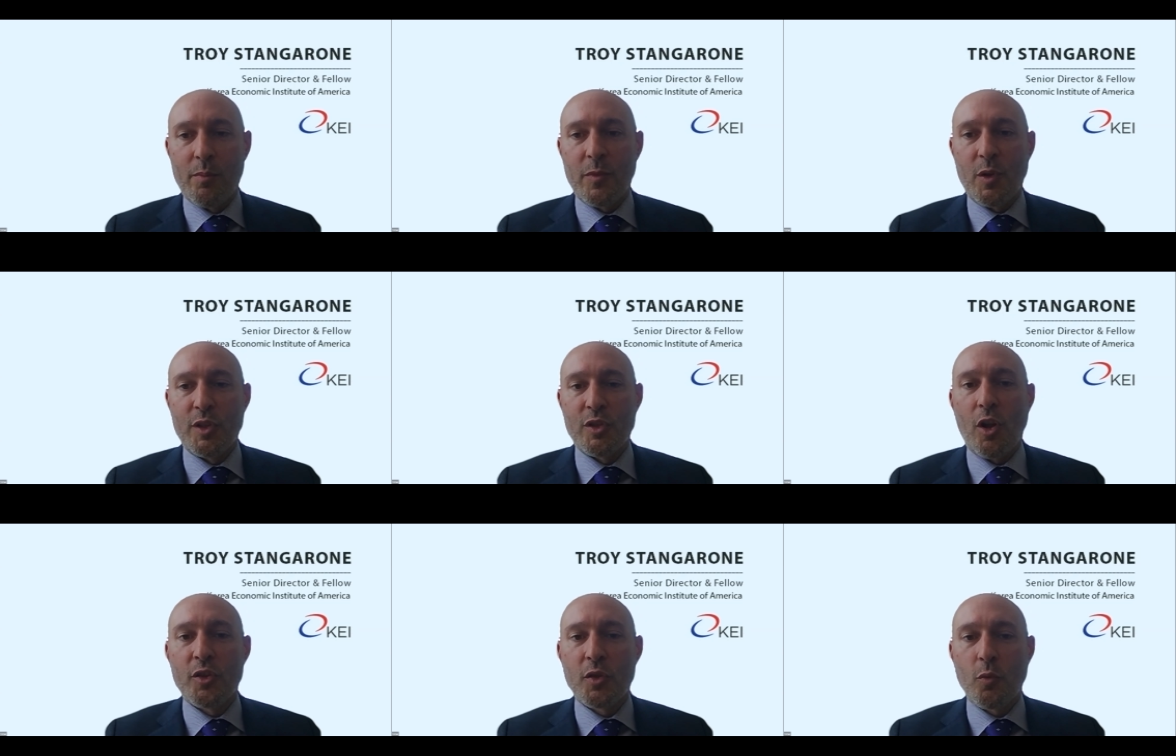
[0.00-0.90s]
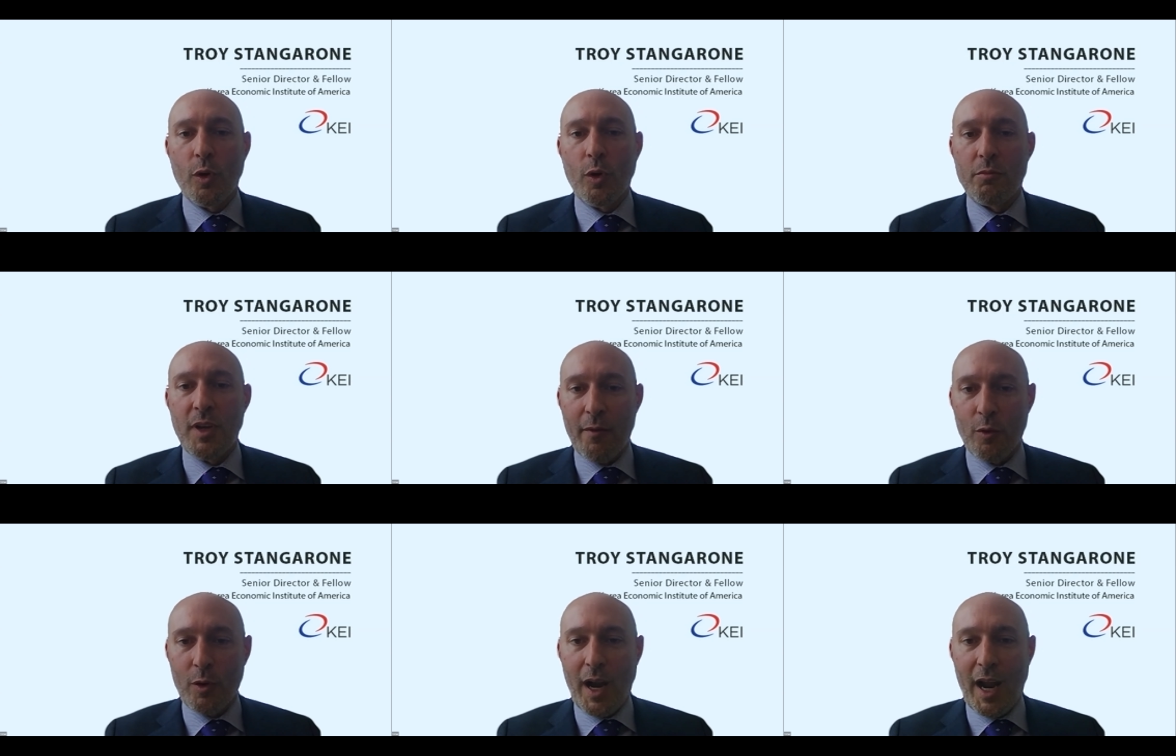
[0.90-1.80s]
The results were
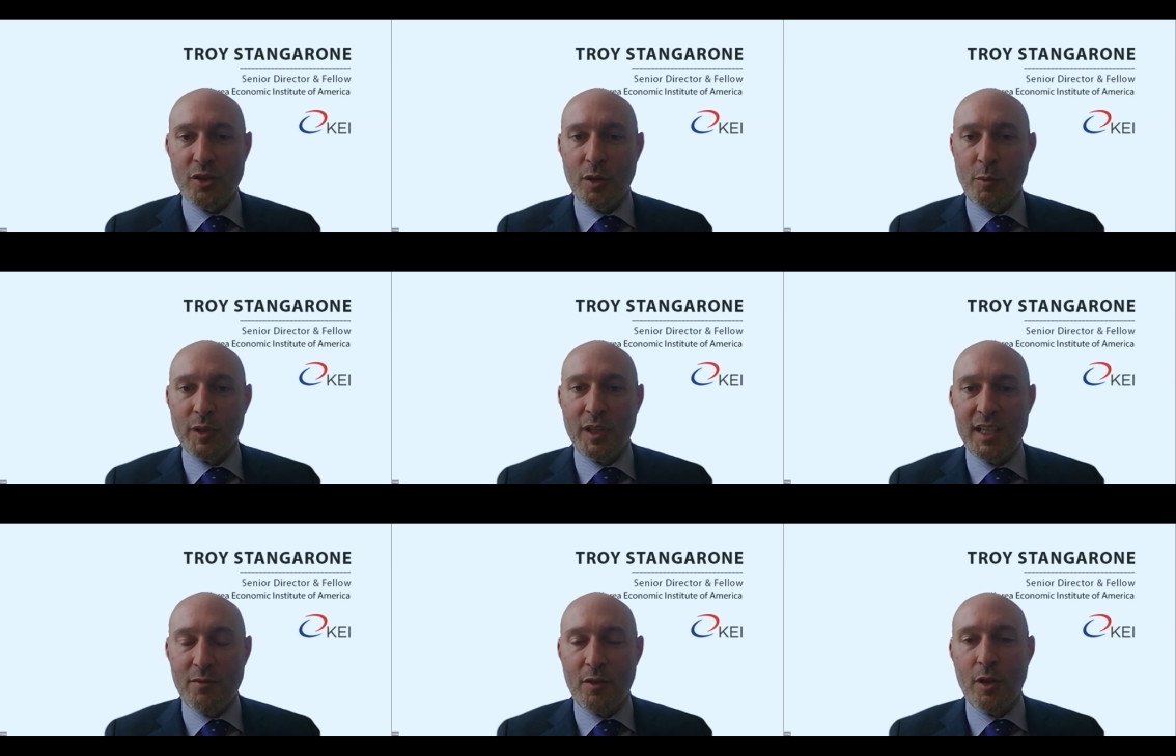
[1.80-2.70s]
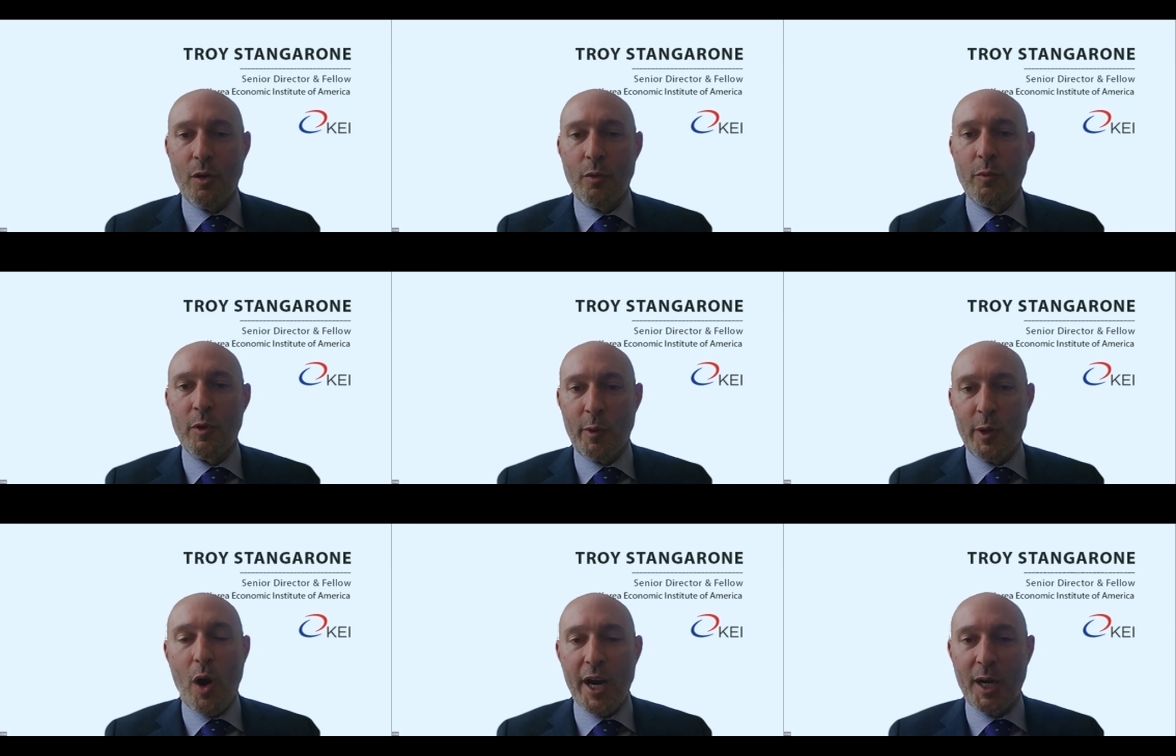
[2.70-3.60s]
never actually released, even though they're
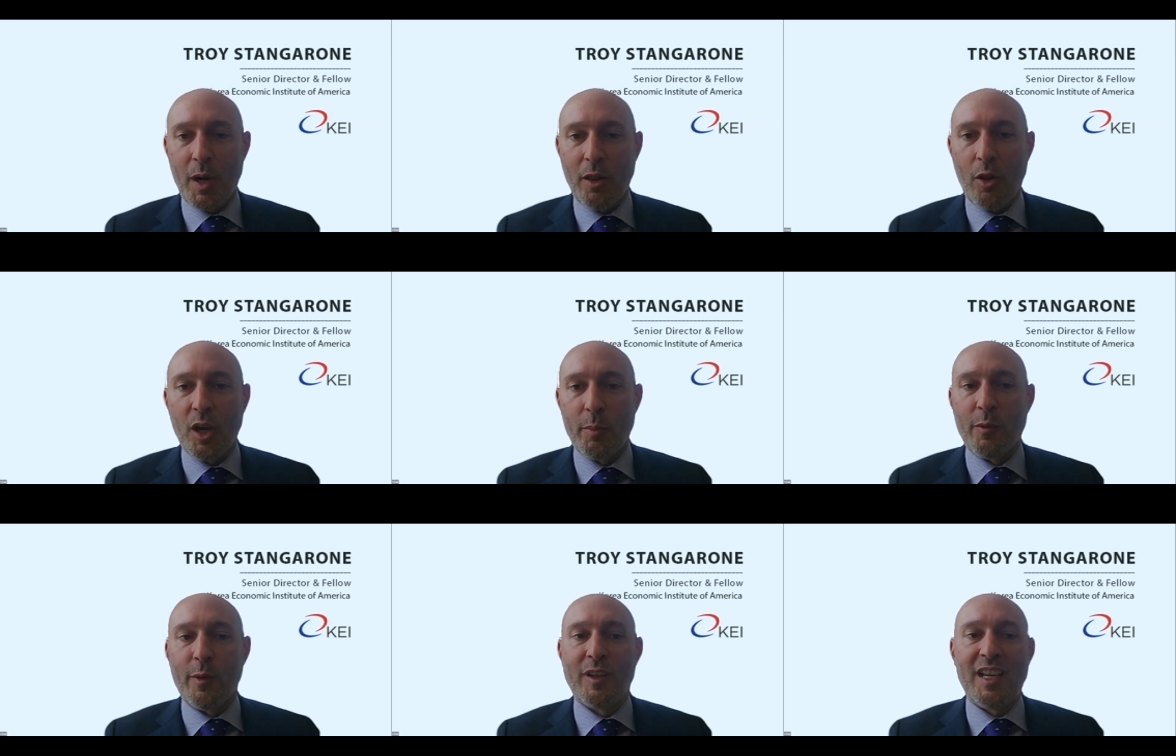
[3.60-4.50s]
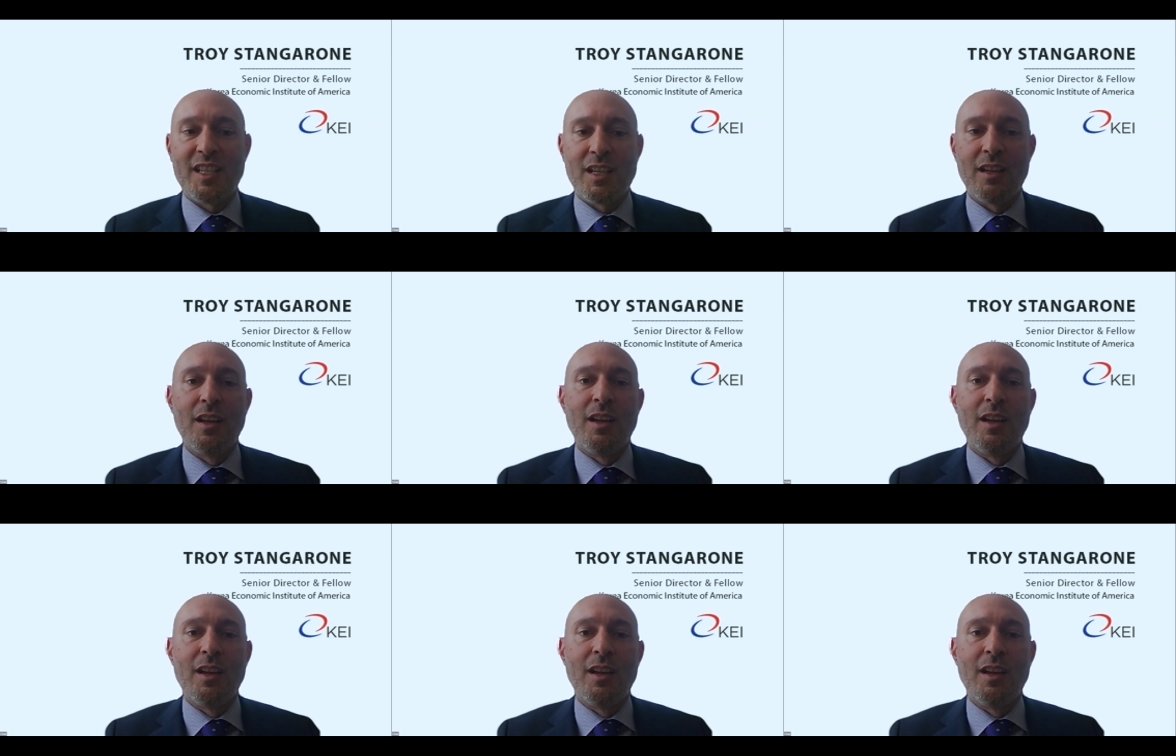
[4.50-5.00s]
required by law to be released.